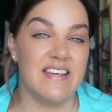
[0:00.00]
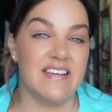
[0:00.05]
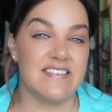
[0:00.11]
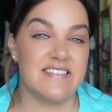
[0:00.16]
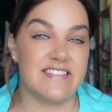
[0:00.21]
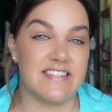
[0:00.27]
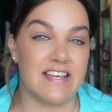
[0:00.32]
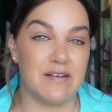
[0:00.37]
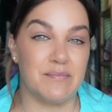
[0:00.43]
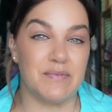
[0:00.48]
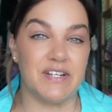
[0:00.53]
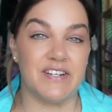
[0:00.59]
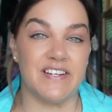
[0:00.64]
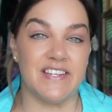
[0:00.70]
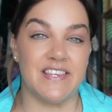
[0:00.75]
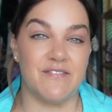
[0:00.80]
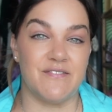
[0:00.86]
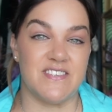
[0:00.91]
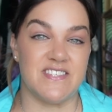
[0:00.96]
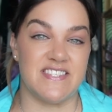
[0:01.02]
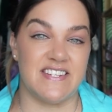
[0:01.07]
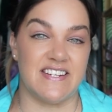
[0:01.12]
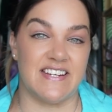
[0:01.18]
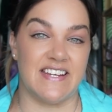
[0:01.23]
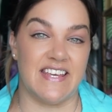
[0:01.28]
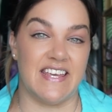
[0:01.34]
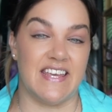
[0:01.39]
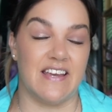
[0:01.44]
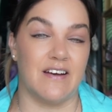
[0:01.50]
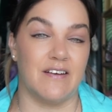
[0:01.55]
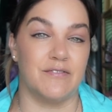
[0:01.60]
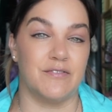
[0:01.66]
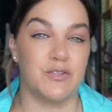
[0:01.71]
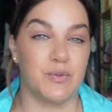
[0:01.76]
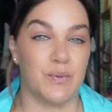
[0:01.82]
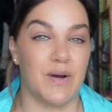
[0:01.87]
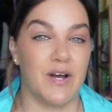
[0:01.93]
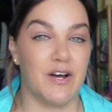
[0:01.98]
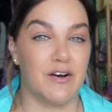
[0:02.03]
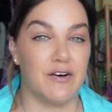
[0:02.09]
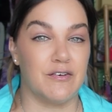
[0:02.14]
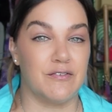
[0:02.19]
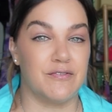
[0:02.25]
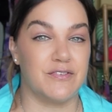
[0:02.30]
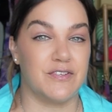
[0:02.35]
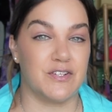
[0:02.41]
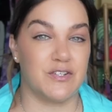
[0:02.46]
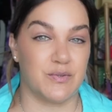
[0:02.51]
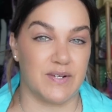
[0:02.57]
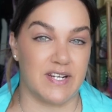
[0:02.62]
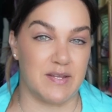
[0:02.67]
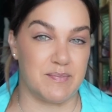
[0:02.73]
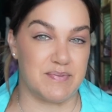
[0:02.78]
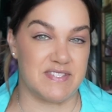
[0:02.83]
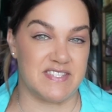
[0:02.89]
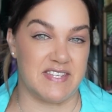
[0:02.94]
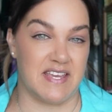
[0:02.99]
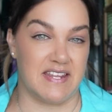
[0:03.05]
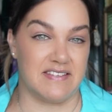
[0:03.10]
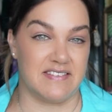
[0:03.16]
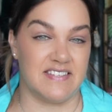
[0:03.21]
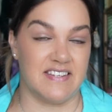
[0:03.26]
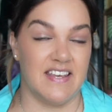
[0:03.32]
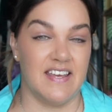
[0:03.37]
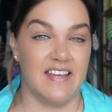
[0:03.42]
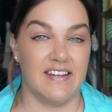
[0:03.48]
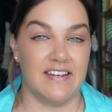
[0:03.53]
somewhere in the vicinity of 12 to 20%.